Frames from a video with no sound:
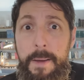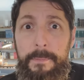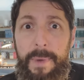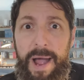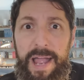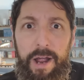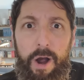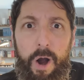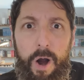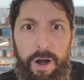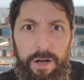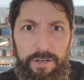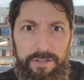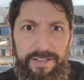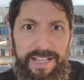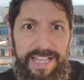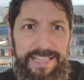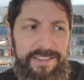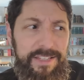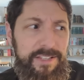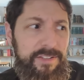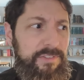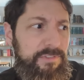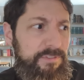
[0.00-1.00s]
my heart.
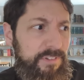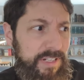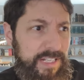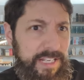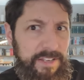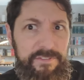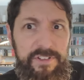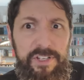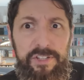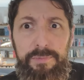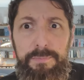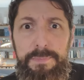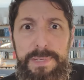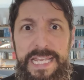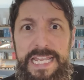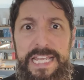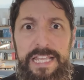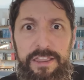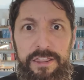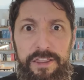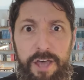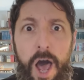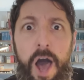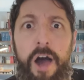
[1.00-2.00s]
Let this forgiveness
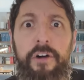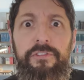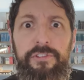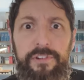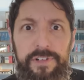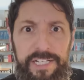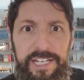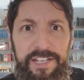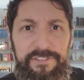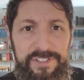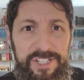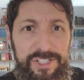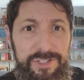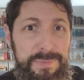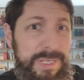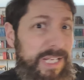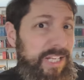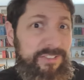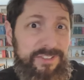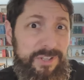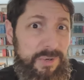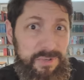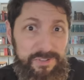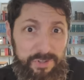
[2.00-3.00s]
be the forgiveness
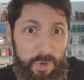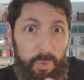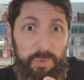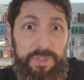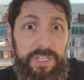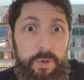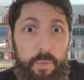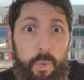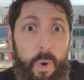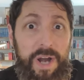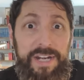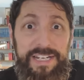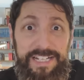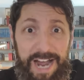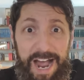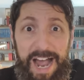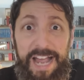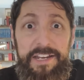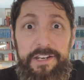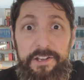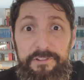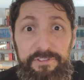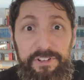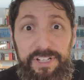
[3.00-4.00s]
because there is only one
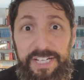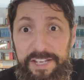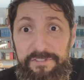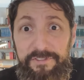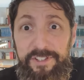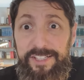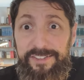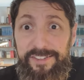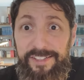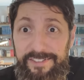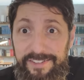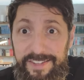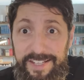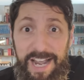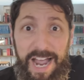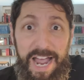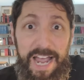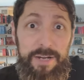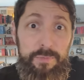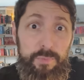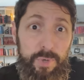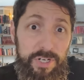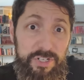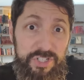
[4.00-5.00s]
kind of forgiveness. It's the
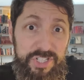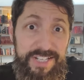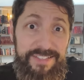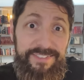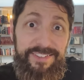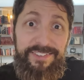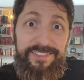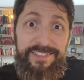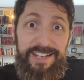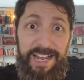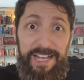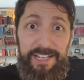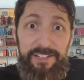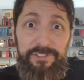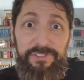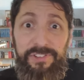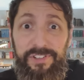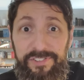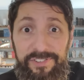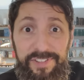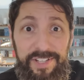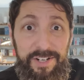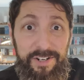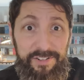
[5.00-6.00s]
kind where Jesus dies for
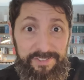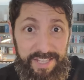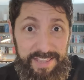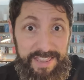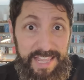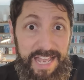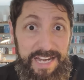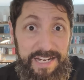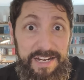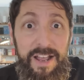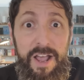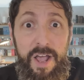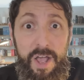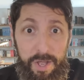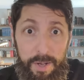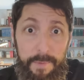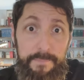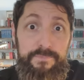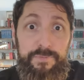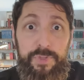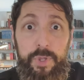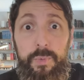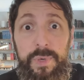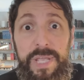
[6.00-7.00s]
sinners. And then
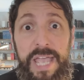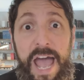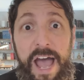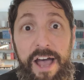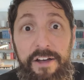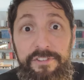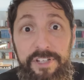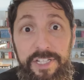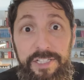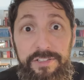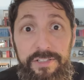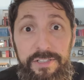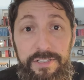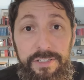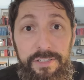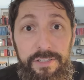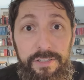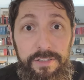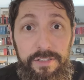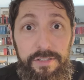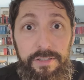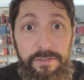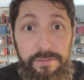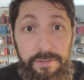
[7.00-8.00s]
we have it.
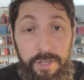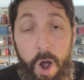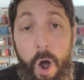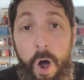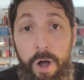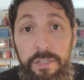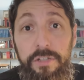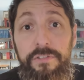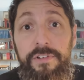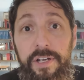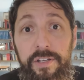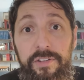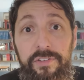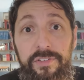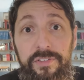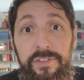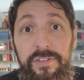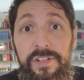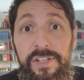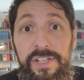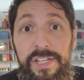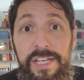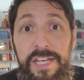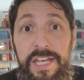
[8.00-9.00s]
All of us
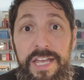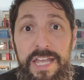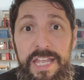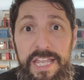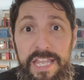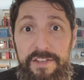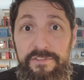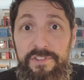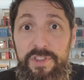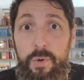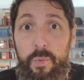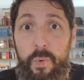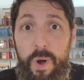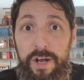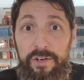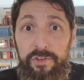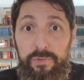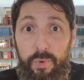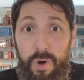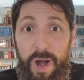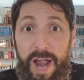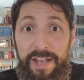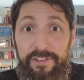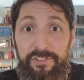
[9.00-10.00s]
even the ones
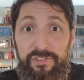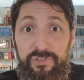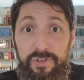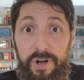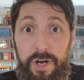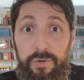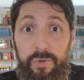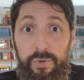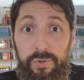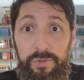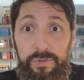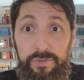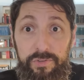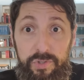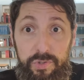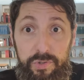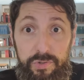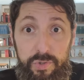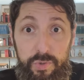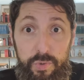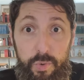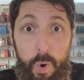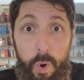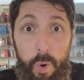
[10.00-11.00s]
where I struggle to,
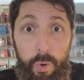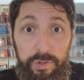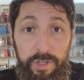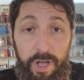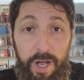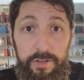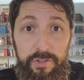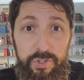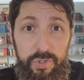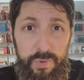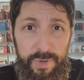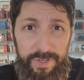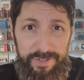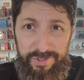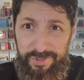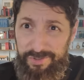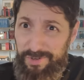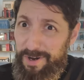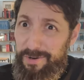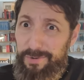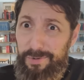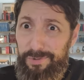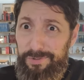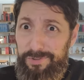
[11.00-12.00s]
to hold on to and
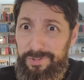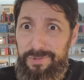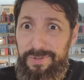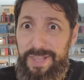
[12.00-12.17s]
struggle to